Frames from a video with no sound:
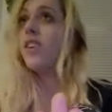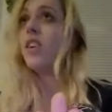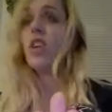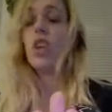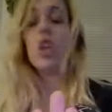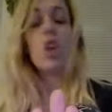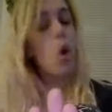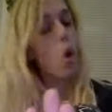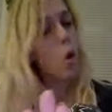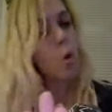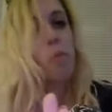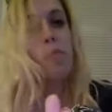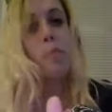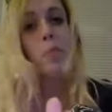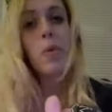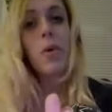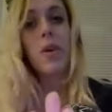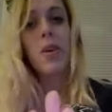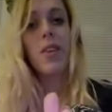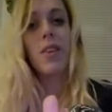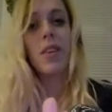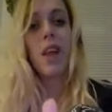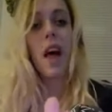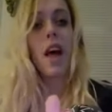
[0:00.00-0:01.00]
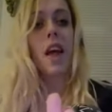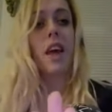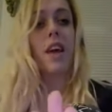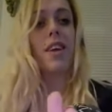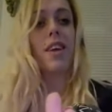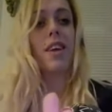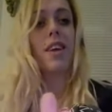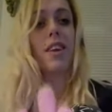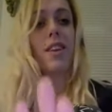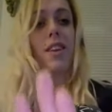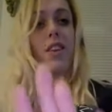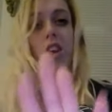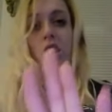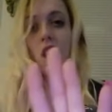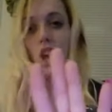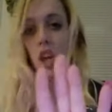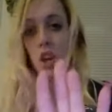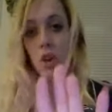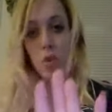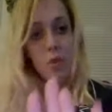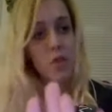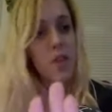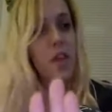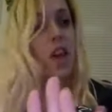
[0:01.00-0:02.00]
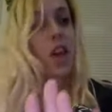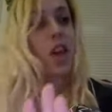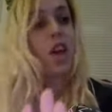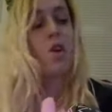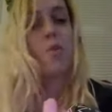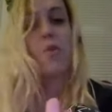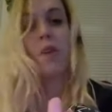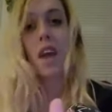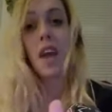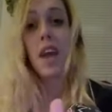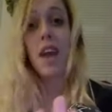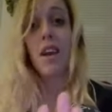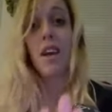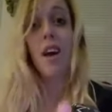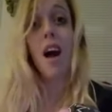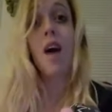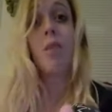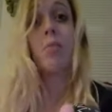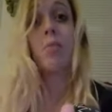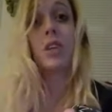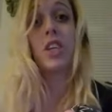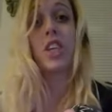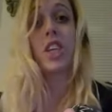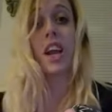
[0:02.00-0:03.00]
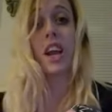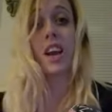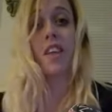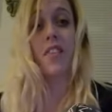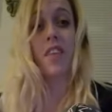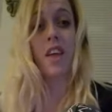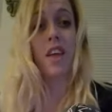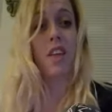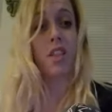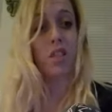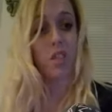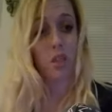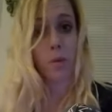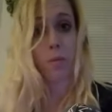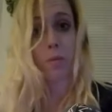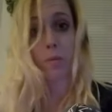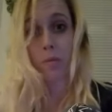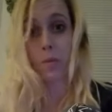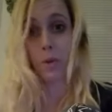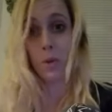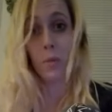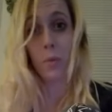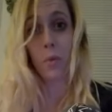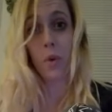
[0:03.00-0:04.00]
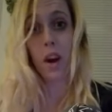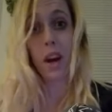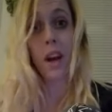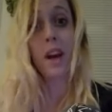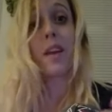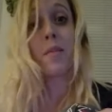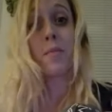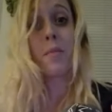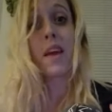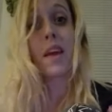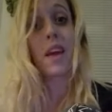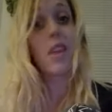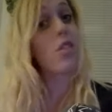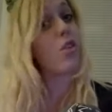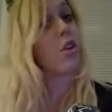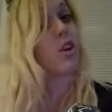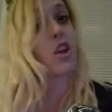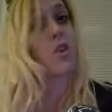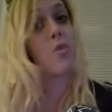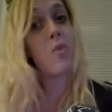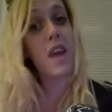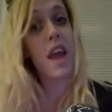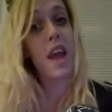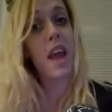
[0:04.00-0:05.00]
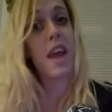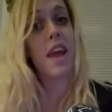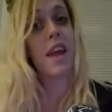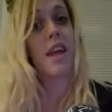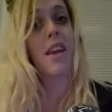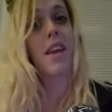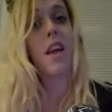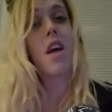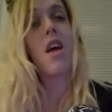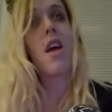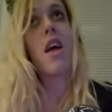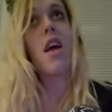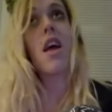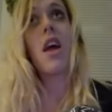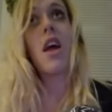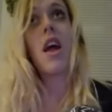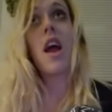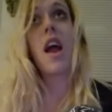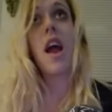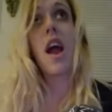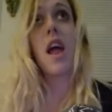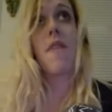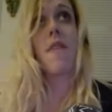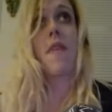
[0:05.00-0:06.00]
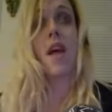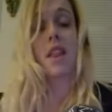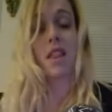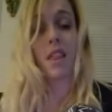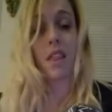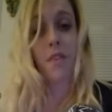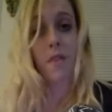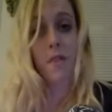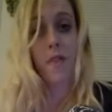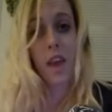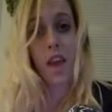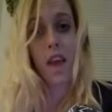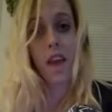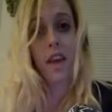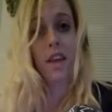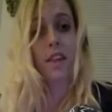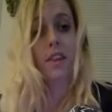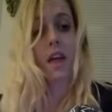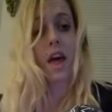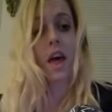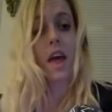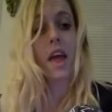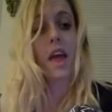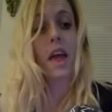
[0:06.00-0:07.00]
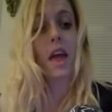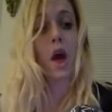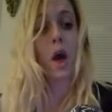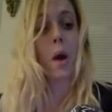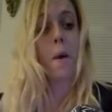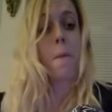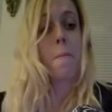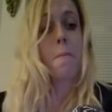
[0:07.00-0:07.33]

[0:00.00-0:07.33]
nope. Like you think you can't accomplish anything, so we're going to make it so you can't. And that's the thing. Like